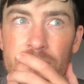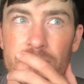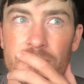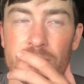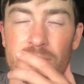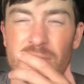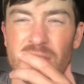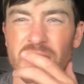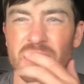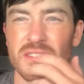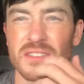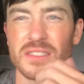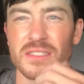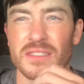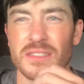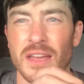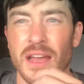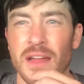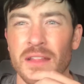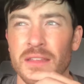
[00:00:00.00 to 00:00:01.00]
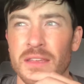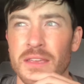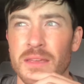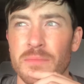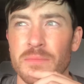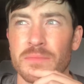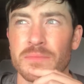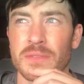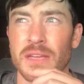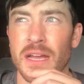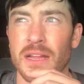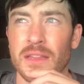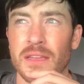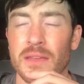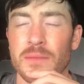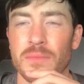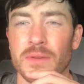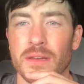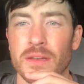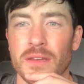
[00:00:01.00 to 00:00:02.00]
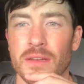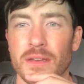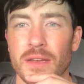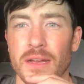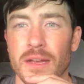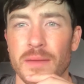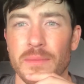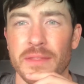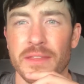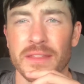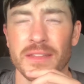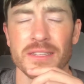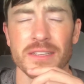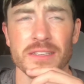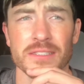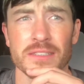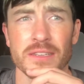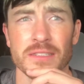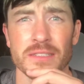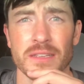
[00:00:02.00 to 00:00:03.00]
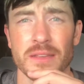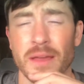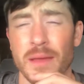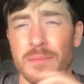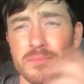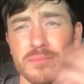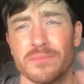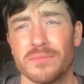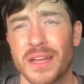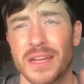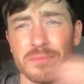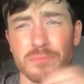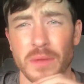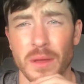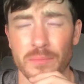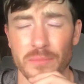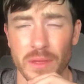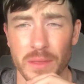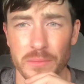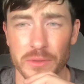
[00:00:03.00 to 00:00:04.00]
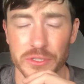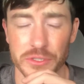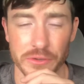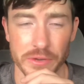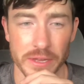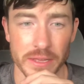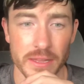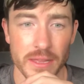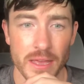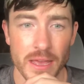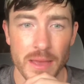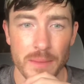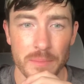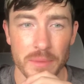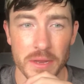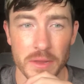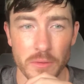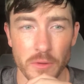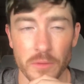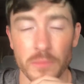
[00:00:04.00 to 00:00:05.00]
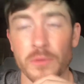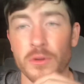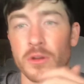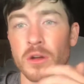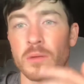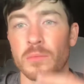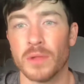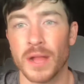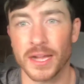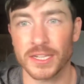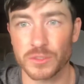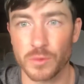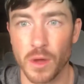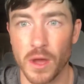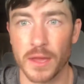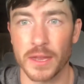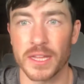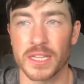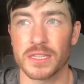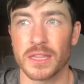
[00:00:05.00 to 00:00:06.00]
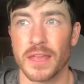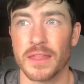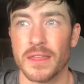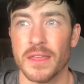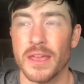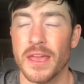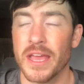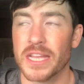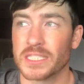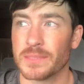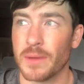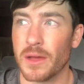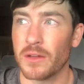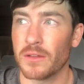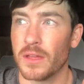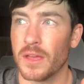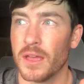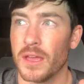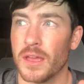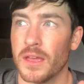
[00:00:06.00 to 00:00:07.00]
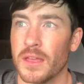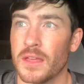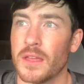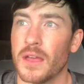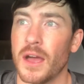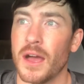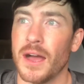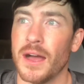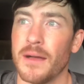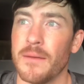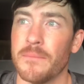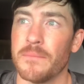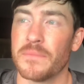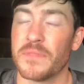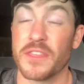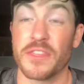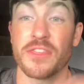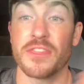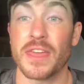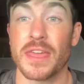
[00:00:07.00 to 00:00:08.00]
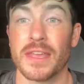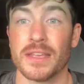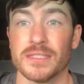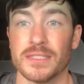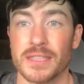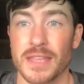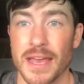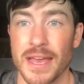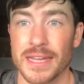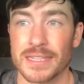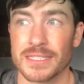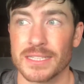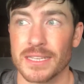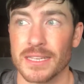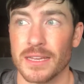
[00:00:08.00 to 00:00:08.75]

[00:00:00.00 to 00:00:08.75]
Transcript: Nicholas Taleb. I think that's how you say it. I'm probably butchering it, but he wrote a book called Black Swan, and it's about the things that